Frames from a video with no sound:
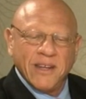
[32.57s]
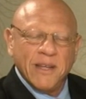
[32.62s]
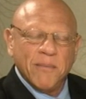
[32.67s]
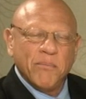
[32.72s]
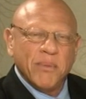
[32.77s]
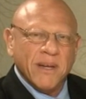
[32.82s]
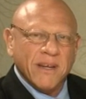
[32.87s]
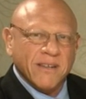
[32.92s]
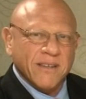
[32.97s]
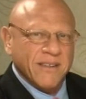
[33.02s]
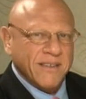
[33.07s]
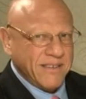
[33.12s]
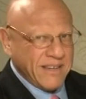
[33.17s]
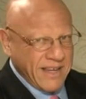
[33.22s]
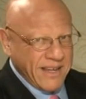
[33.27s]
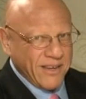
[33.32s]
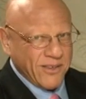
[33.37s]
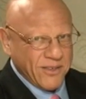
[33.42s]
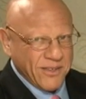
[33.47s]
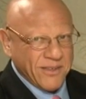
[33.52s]
He picked a
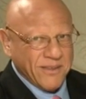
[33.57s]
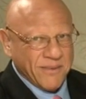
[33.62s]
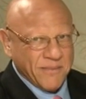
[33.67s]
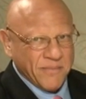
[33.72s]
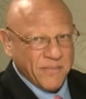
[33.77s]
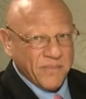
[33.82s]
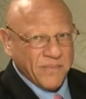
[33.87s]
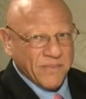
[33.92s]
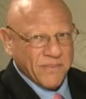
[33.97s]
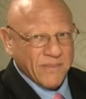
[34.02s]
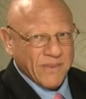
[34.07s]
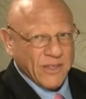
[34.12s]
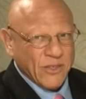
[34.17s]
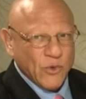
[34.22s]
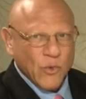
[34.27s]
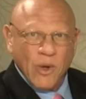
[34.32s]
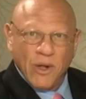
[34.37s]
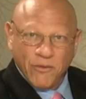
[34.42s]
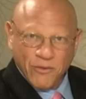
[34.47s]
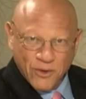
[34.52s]
date
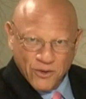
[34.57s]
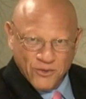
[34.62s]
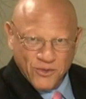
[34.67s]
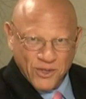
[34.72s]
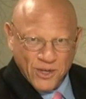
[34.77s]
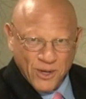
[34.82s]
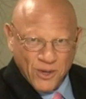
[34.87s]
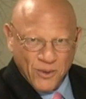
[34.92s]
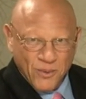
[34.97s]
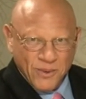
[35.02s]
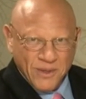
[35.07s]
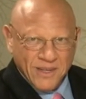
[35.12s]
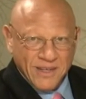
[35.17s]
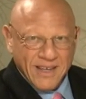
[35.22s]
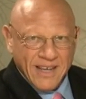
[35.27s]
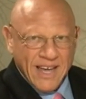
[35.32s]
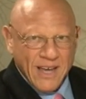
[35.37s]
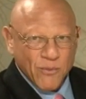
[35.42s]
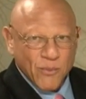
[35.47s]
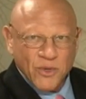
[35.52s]
12 years ago,
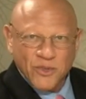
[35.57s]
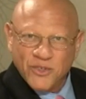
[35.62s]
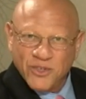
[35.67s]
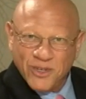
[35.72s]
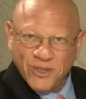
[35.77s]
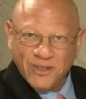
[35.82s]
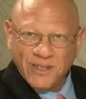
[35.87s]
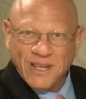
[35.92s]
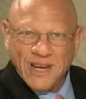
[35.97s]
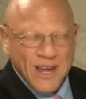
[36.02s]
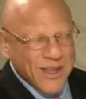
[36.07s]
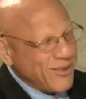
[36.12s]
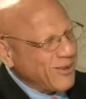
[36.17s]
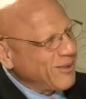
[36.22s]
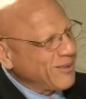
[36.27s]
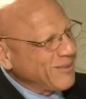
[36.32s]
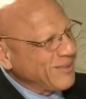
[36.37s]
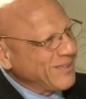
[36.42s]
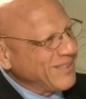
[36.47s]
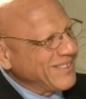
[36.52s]
and we're still together.